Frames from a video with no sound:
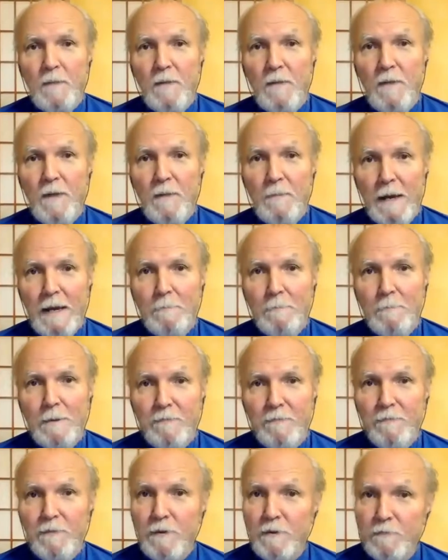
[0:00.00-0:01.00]
they may be
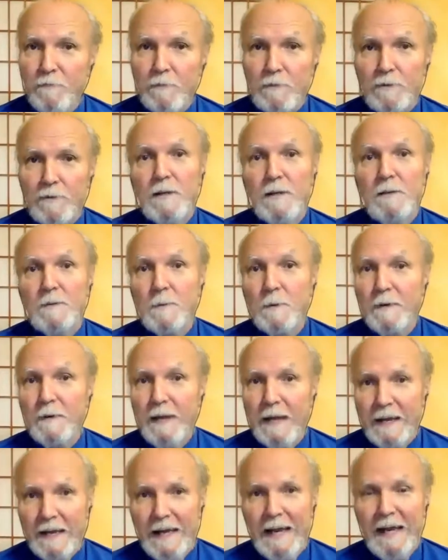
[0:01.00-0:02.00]
fearful dreams, but
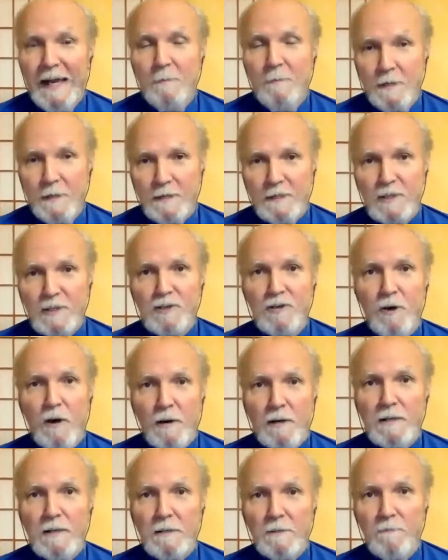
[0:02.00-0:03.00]
they can be
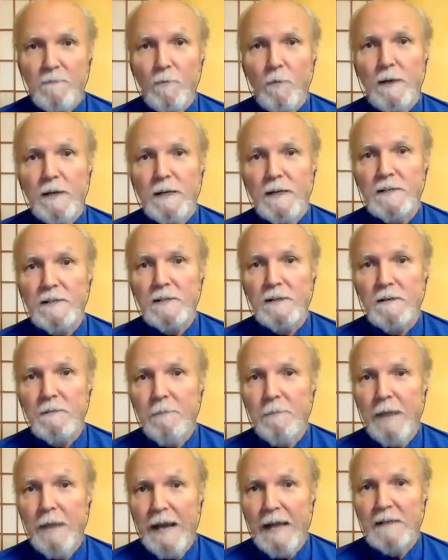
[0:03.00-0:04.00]
instructive. What is our
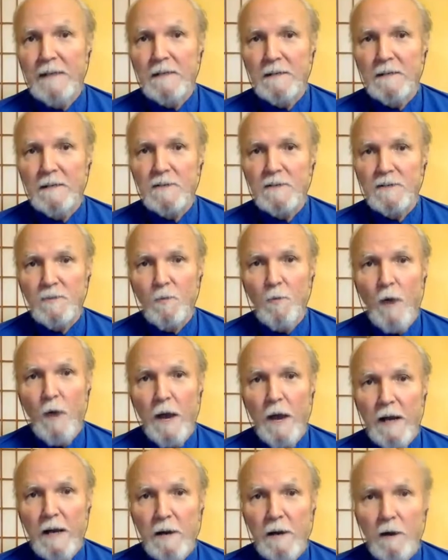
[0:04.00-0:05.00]
magnetism?
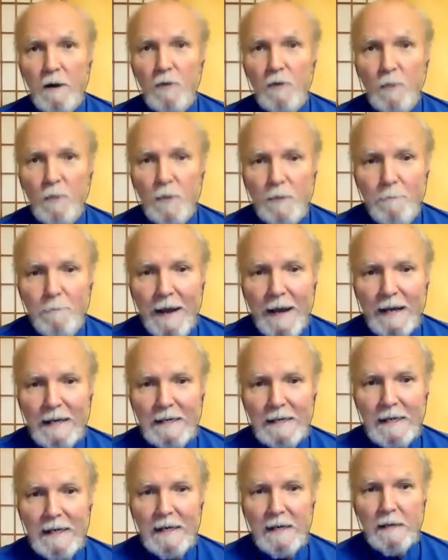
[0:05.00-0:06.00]
Why are we
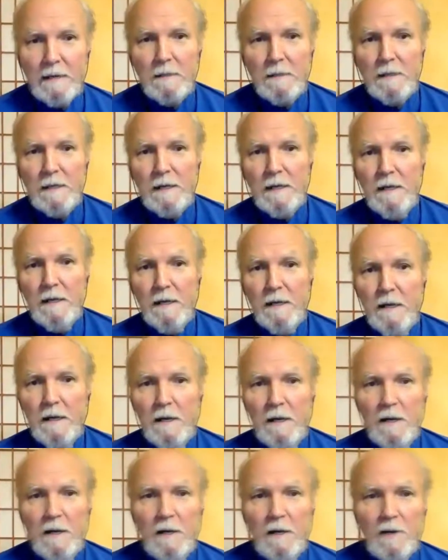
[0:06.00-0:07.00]
magnetically
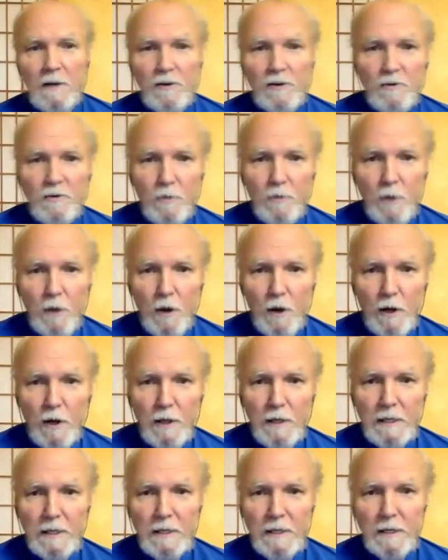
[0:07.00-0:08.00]

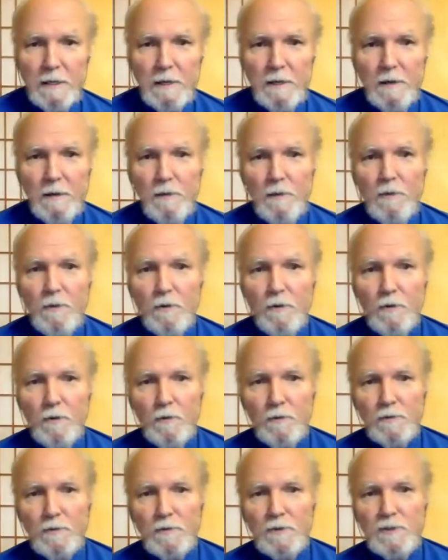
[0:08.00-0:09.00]
drawing
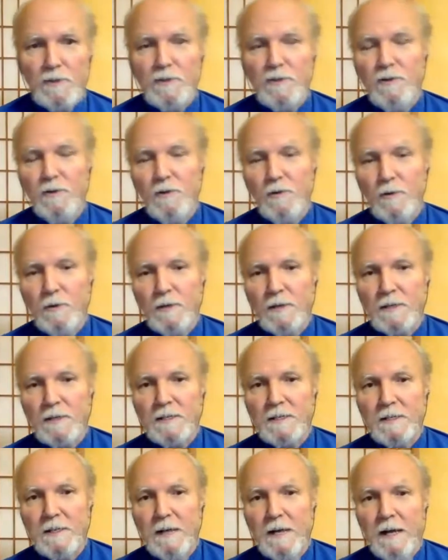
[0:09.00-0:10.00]
those to
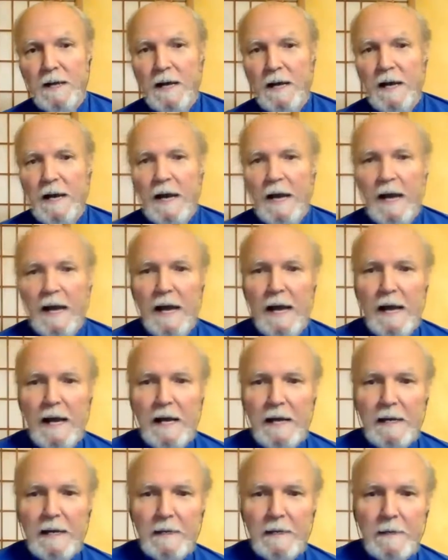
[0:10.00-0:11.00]
us?
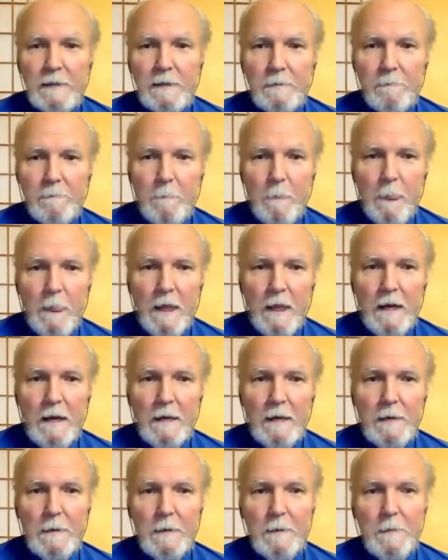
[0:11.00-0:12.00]
And
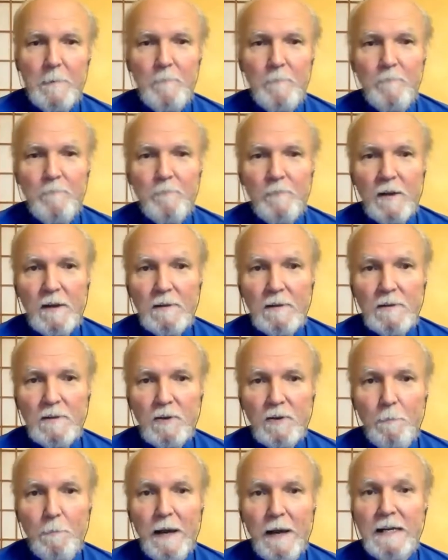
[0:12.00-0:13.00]
so
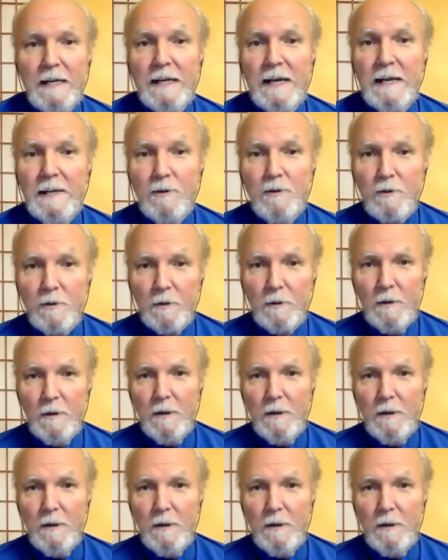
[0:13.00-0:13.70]
pay attention.